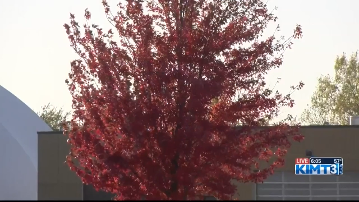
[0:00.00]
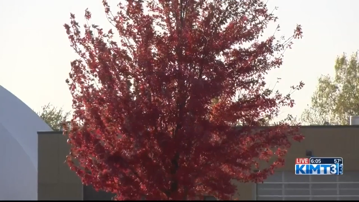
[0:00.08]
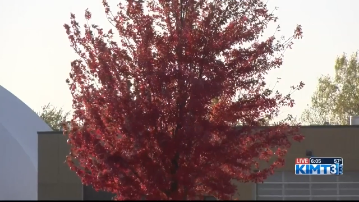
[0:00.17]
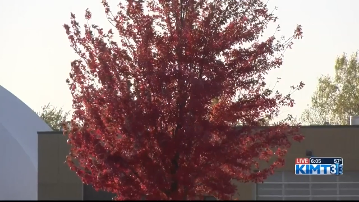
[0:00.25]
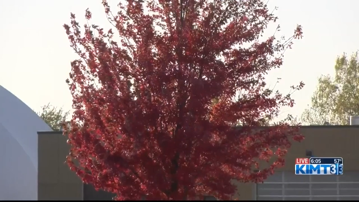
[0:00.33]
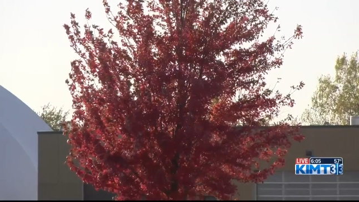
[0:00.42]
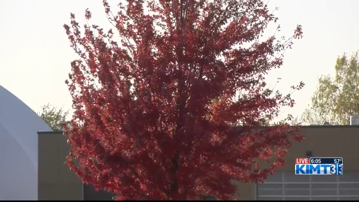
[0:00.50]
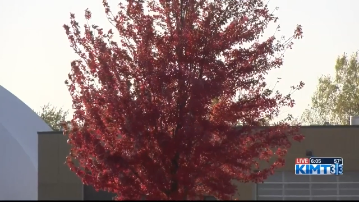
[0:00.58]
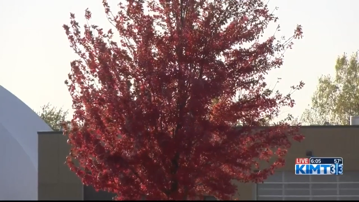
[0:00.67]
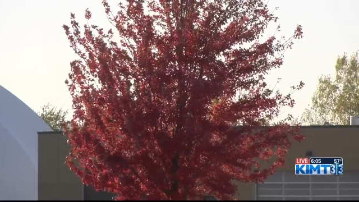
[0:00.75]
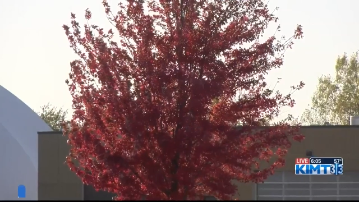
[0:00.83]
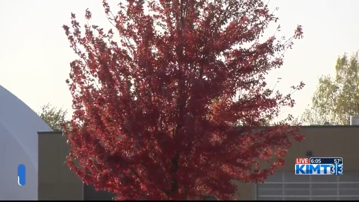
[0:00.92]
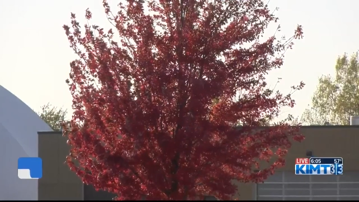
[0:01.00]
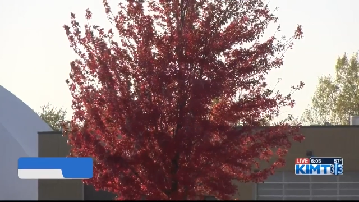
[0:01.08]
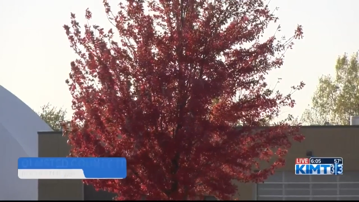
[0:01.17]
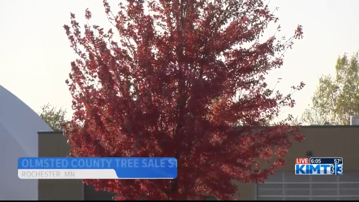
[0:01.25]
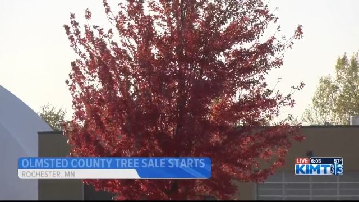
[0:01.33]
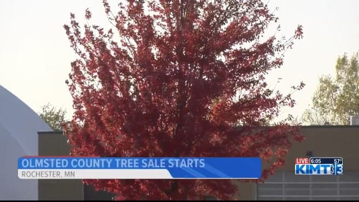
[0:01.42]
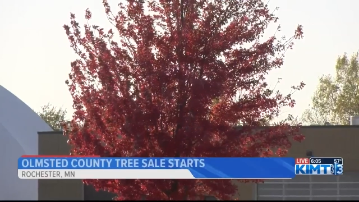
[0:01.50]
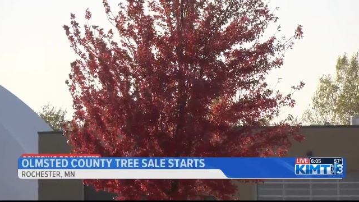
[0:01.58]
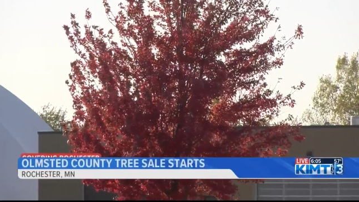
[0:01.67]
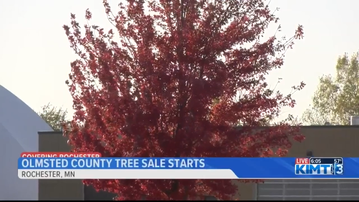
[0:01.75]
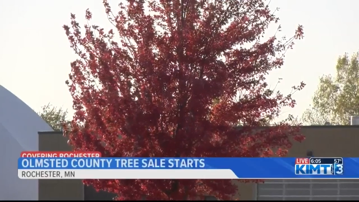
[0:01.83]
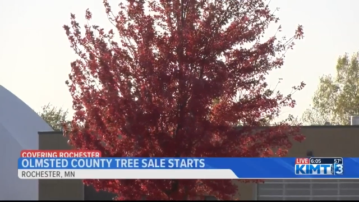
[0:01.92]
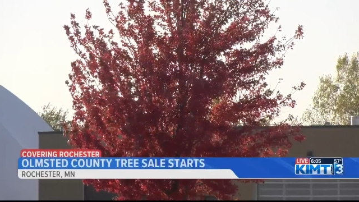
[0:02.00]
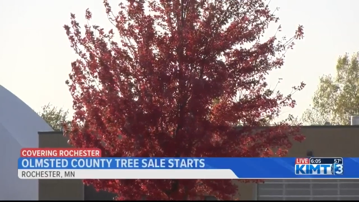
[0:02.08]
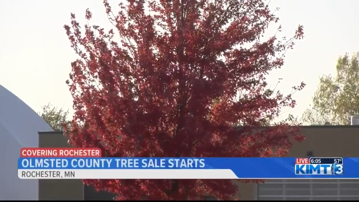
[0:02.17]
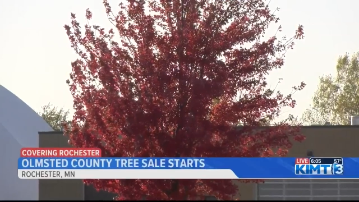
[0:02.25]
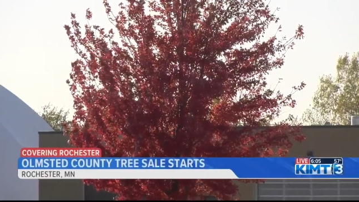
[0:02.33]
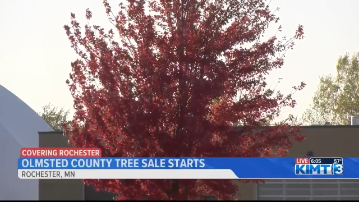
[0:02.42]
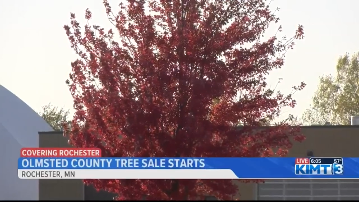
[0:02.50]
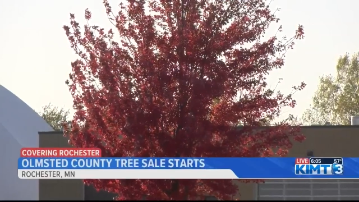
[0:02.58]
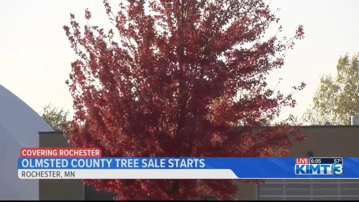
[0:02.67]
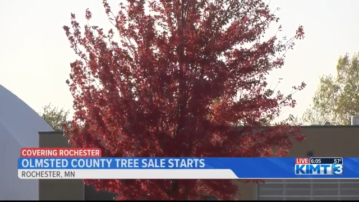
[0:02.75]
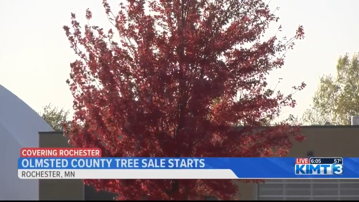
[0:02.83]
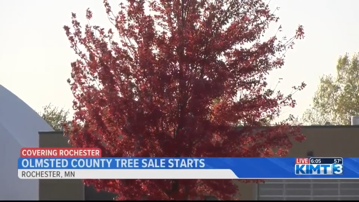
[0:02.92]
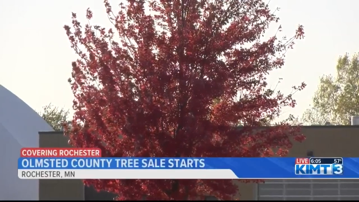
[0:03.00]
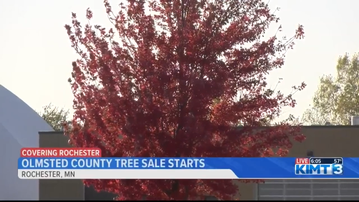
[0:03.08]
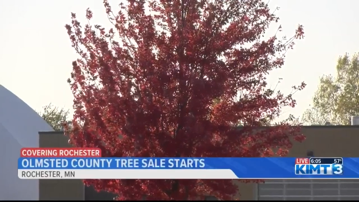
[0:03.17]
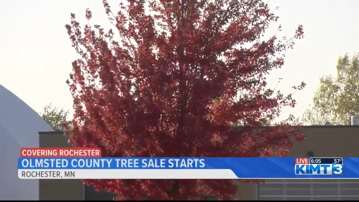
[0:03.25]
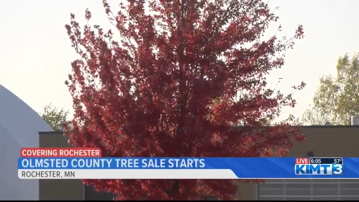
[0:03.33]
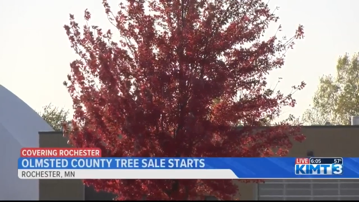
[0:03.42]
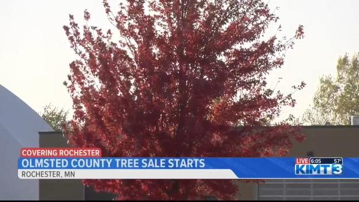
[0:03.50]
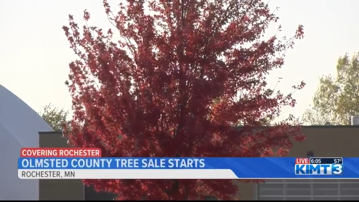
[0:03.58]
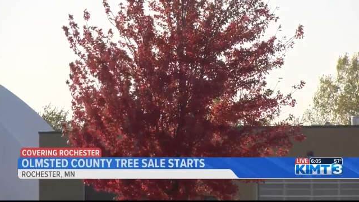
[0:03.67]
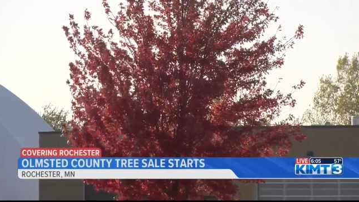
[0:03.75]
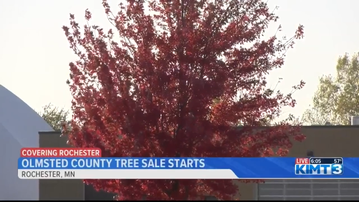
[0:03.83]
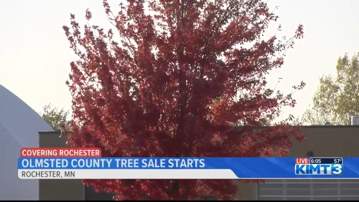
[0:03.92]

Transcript: (no speaker visible)